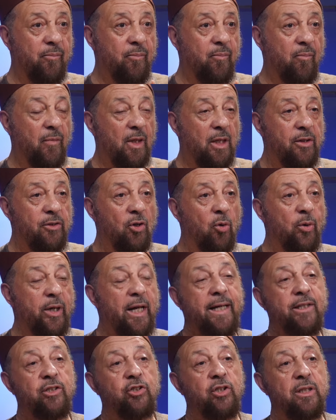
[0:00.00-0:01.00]
Mm. So in
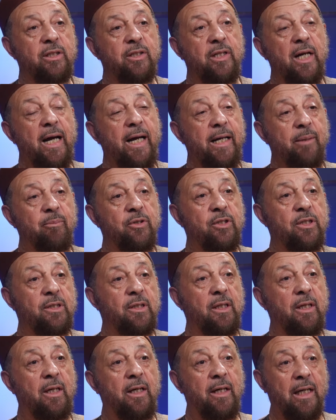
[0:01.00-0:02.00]
ancient times,
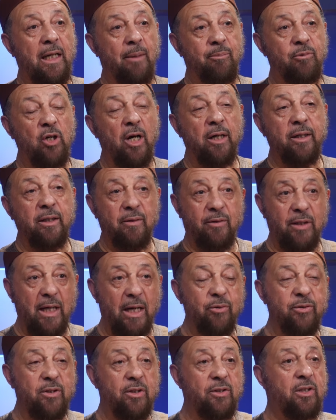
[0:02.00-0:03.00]
and I'm talking
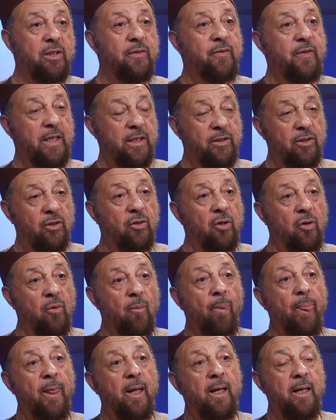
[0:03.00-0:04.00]
thousands of years ago,
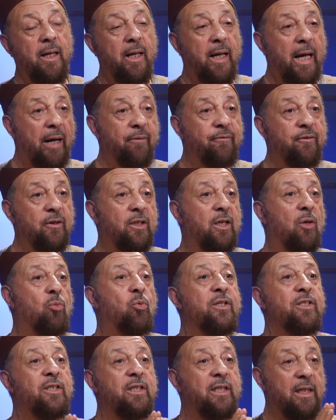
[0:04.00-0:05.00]
Africa
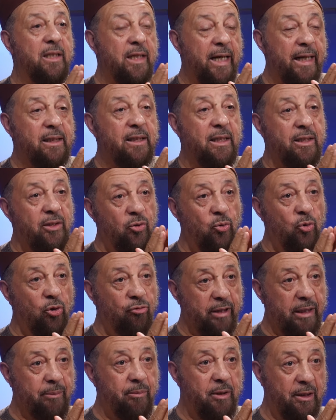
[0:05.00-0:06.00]
was connected to
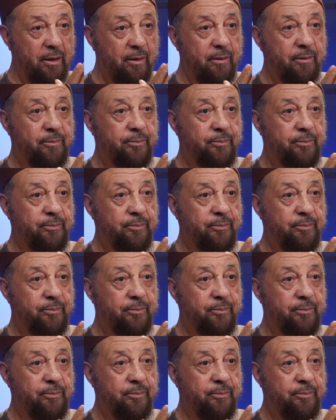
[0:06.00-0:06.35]
Arabia.